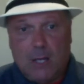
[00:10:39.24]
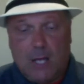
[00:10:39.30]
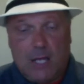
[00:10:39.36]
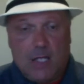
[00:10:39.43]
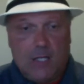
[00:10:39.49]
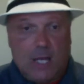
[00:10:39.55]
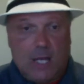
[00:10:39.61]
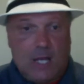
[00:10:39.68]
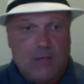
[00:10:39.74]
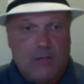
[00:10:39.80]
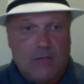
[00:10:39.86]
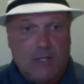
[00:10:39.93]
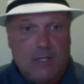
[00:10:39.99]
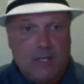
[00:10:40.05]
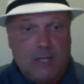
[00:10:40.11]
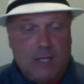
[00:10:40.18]
and
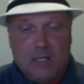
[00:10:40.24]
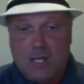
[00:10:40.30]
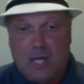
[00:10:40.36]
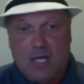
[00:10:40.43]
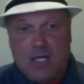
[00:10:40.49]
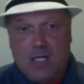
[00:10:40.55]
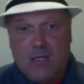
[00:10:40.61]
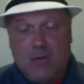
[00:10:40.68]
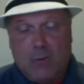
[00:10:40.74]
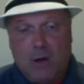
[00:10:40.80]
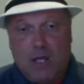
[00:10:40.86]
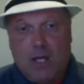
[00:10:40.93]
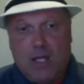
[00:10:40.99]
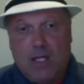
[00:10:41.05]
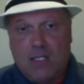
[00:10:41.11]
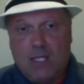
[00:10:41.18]
not any
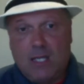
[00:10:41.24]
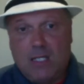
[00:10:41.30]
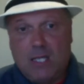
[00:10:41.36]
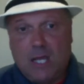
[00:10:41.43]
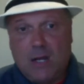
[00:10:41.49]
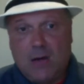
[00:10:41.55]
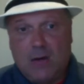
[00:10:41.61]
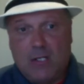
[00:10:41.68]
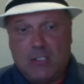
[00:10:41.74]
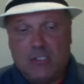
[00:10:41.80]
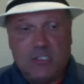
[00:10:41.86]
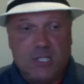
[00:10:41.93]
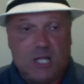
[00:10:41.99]
white identitarians.